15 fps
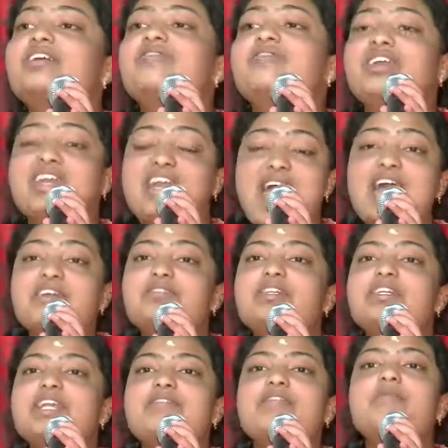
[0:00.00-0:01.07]
We'll have to
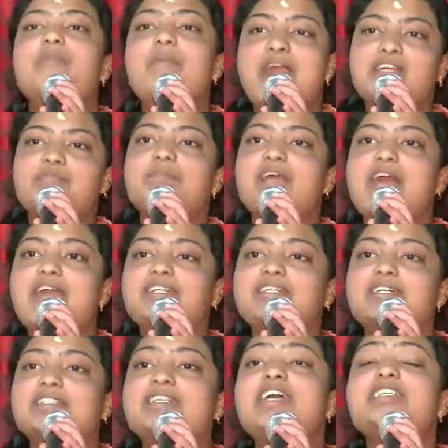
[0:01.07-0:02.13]
leave a mark behind
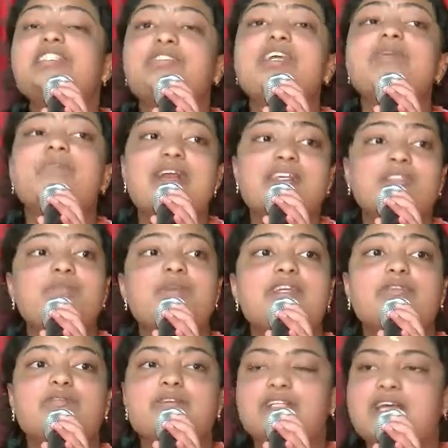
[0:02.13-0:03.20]
us. History must
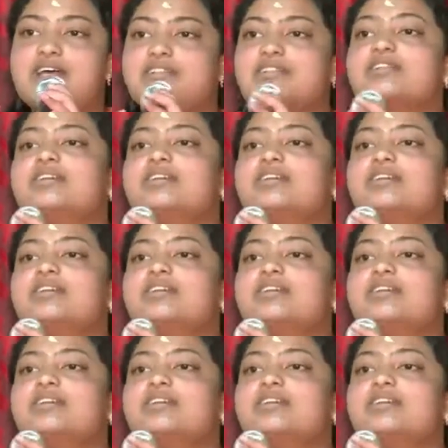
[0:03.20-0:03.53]
speak with us.